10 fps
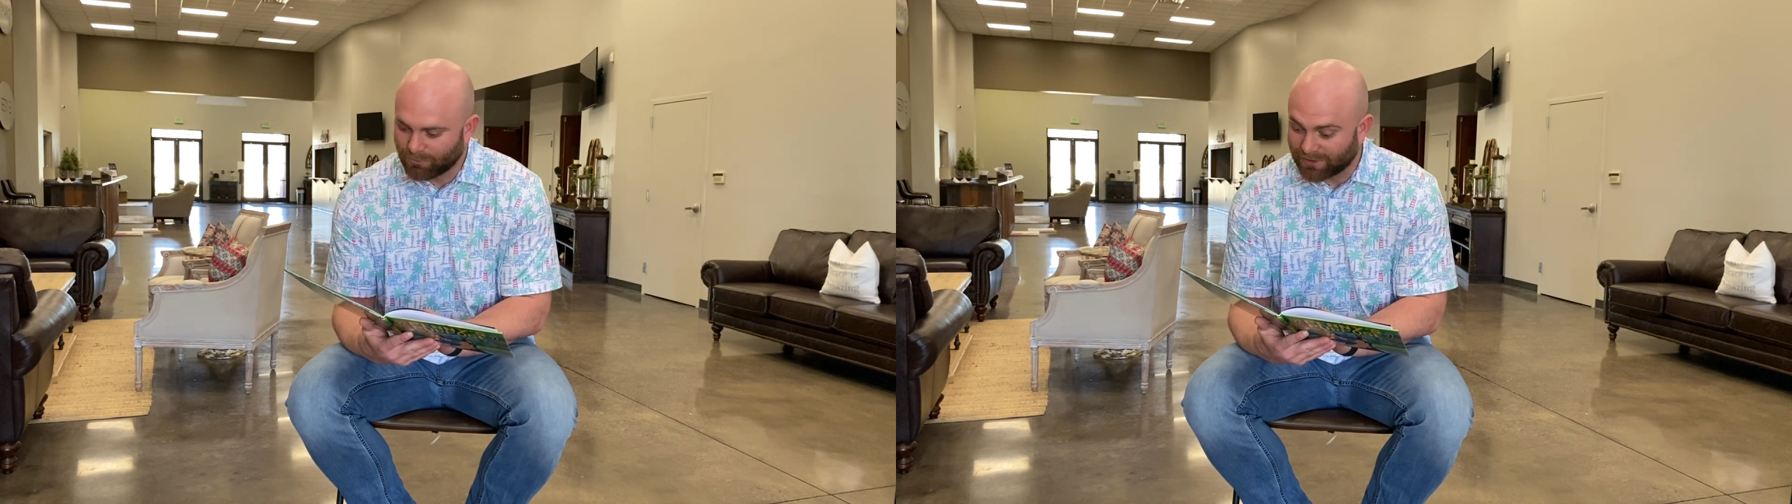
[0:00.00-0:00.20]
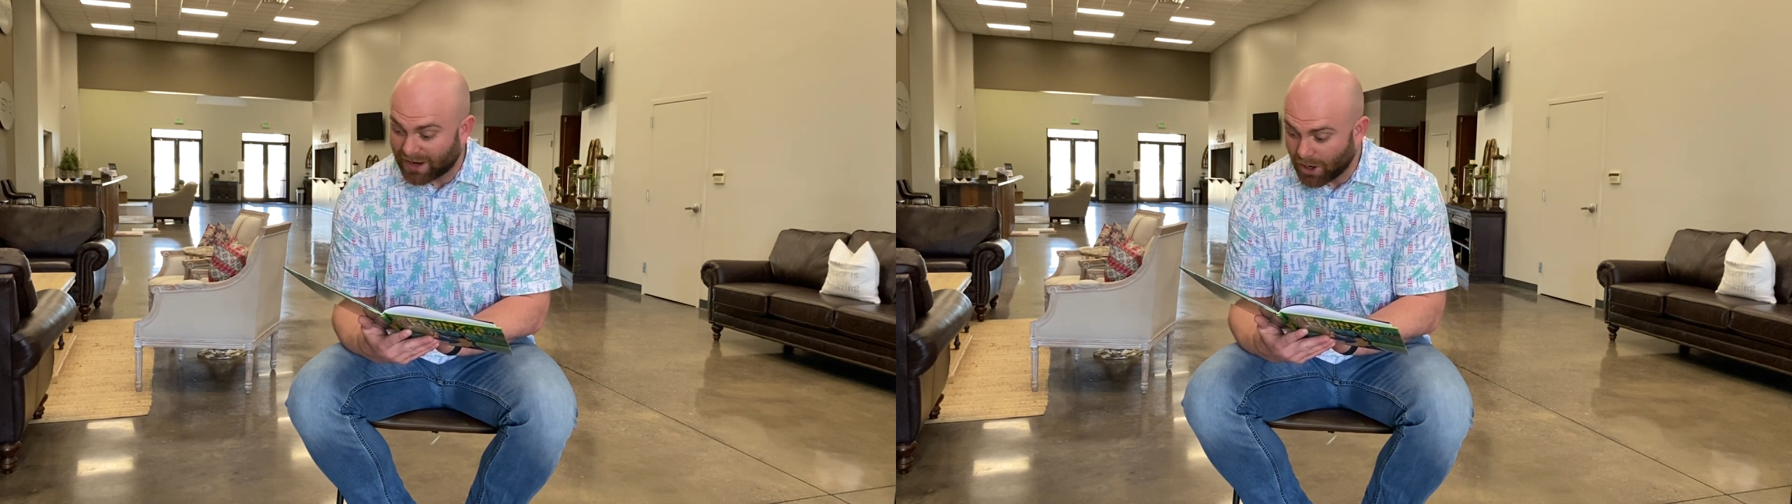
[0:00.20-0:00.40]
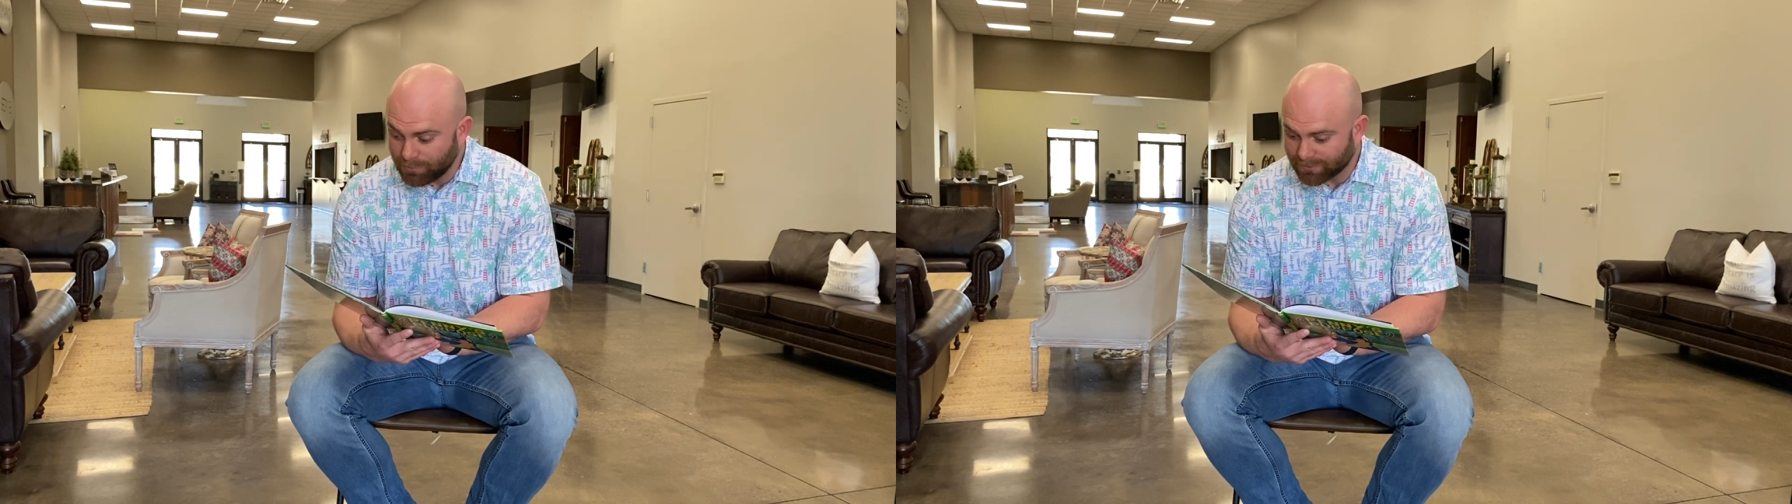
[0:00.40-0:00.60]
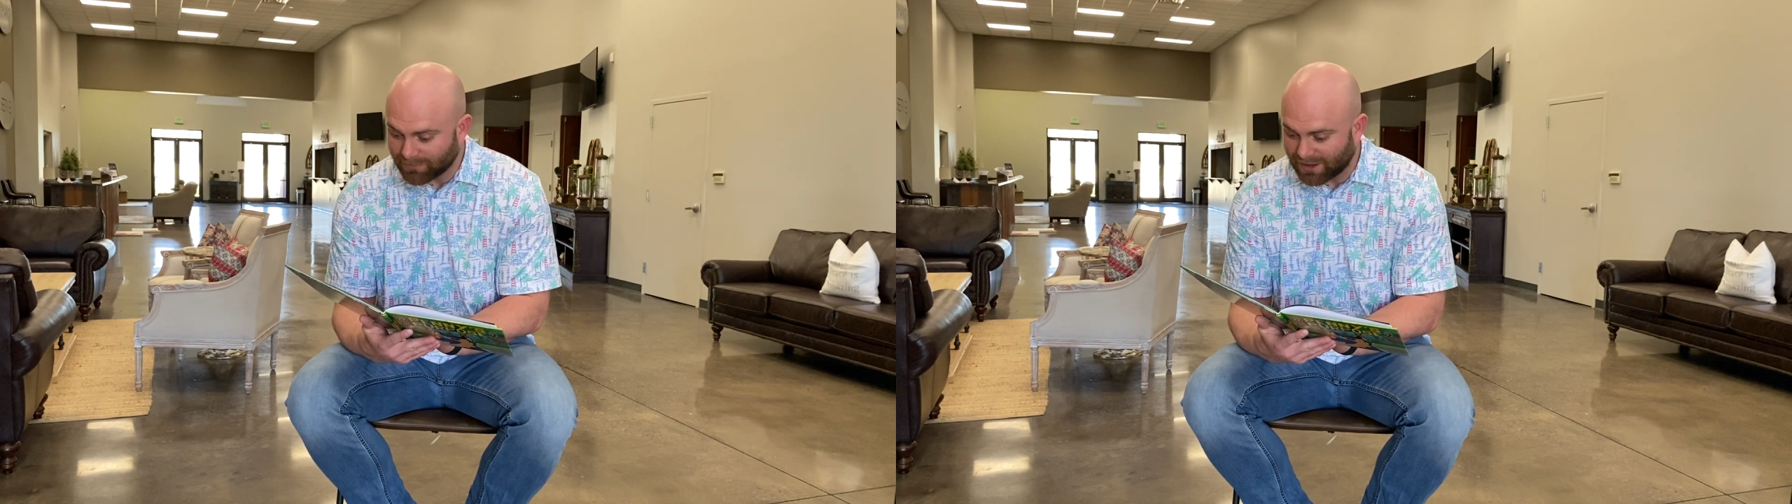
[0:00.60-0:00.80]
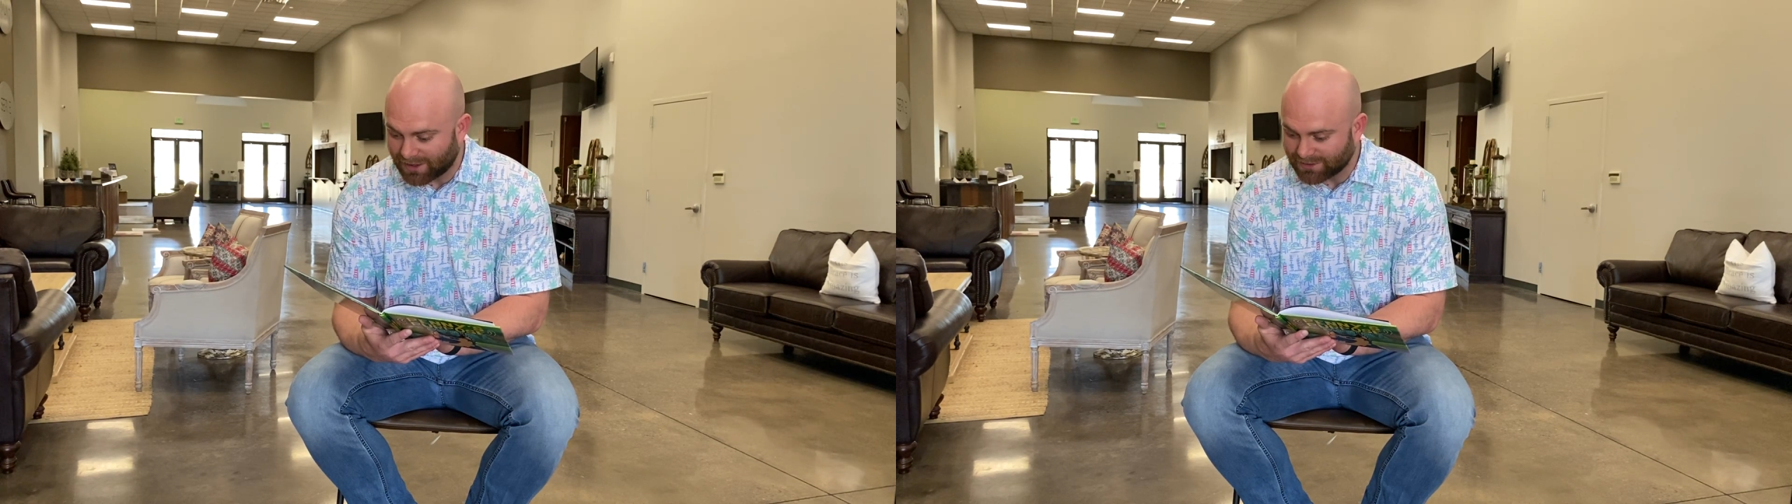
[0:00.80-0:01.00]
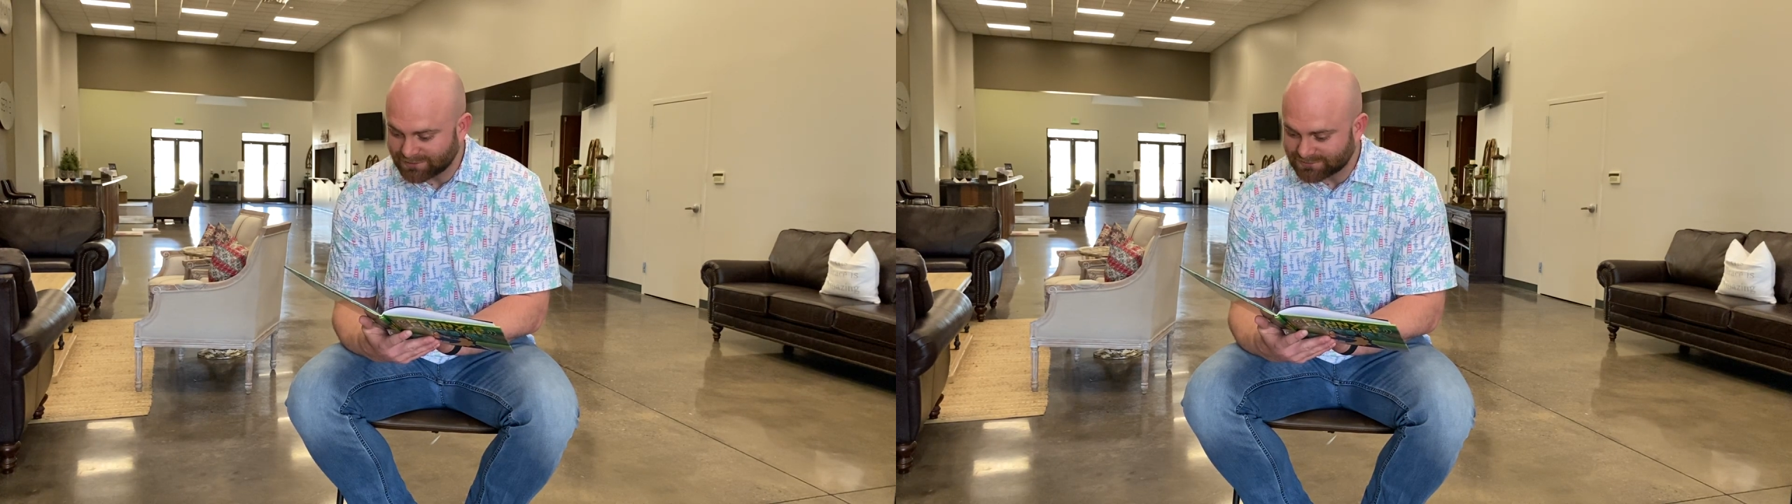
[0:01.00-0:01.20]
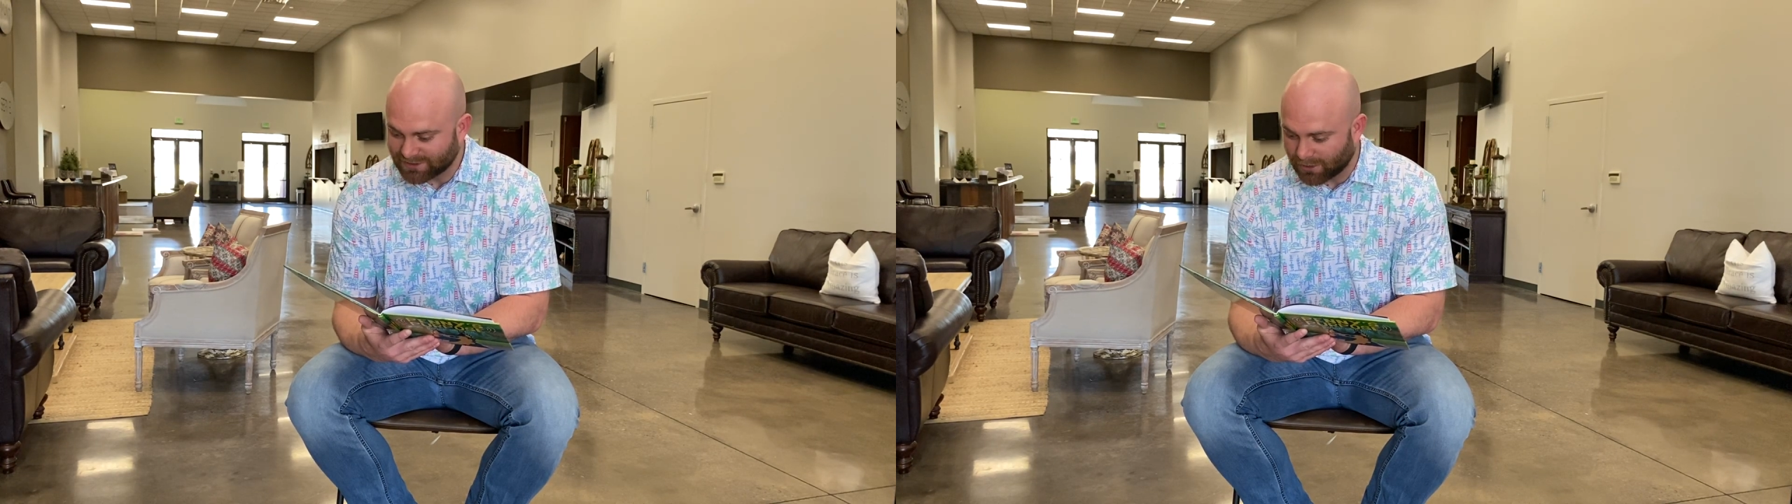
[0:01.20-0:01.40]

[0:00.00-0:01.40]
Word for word: When I opened my eyes,